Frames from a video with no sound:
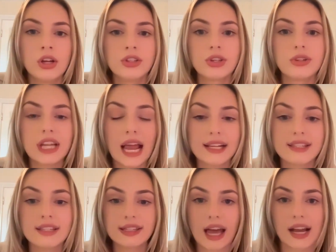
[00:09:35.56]
So taste
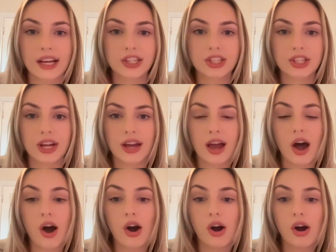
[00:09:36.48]
and texture
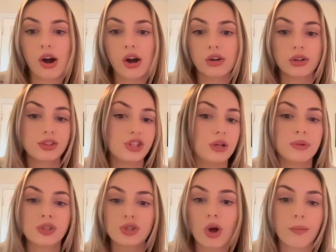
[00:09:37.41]
are
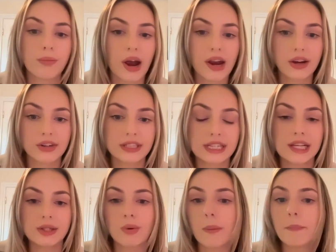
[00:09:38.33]
consumers' top
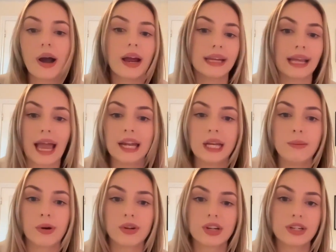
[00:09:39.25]
priorities when buying any
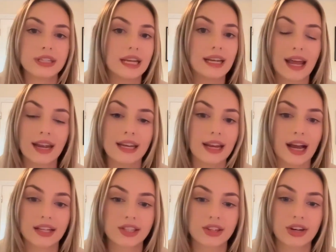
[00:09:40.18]
product in any
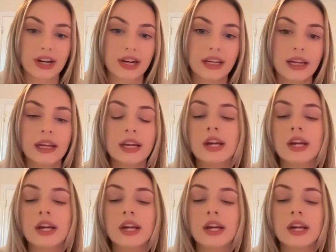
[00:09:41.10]
category.